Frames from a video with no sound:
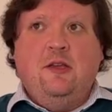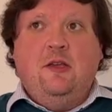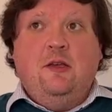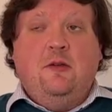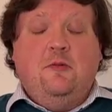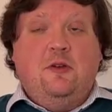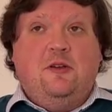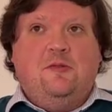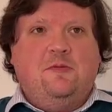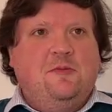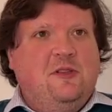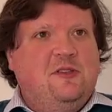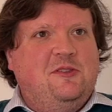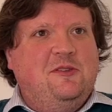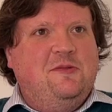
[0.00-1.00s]
well,
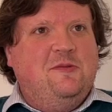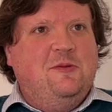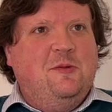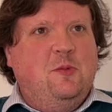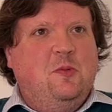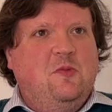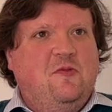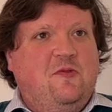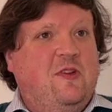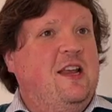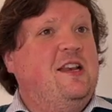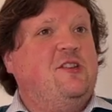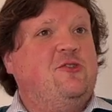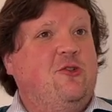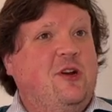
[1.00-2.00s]
that's a fairly
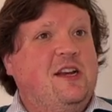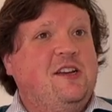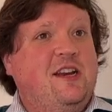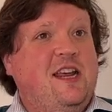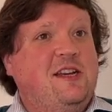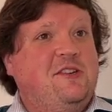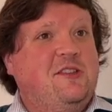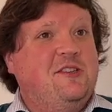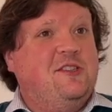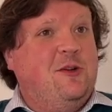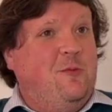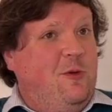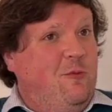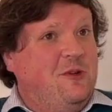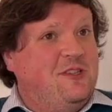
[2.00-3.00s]
strong indicator that
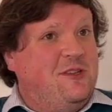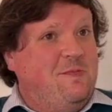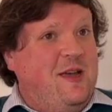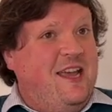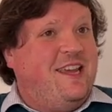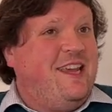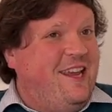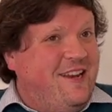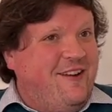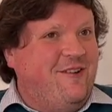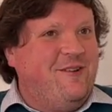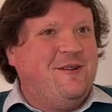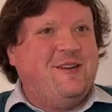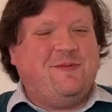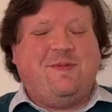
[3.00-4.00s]
someone wants to back it. You know, you
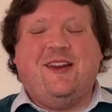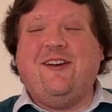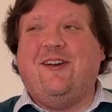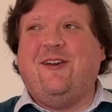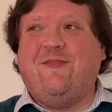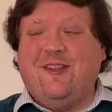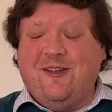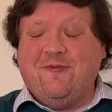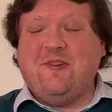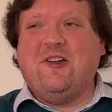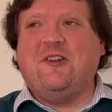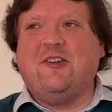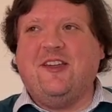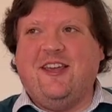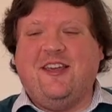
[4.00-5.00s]
just be kind of like, right,
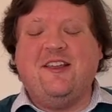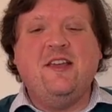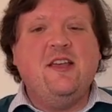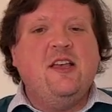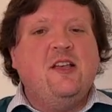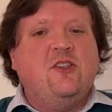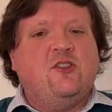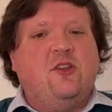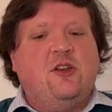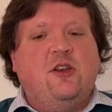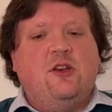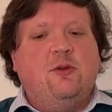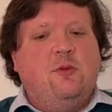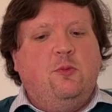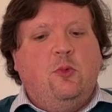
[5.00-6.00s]
okay. So
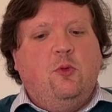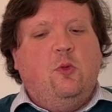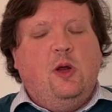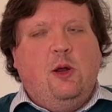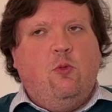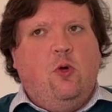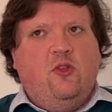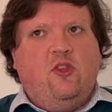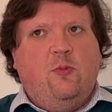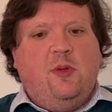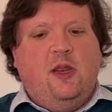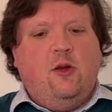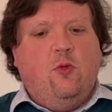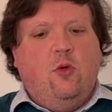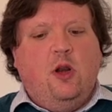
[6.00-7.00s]
it was a
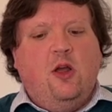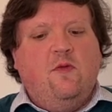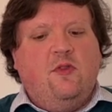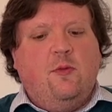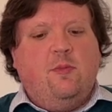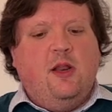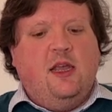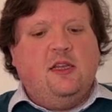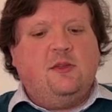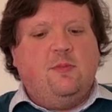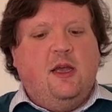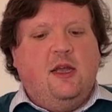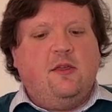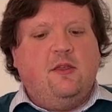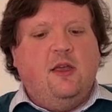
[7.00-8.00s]
bit all over the place
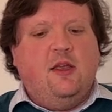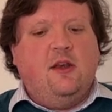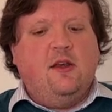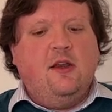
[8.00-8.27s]
back then.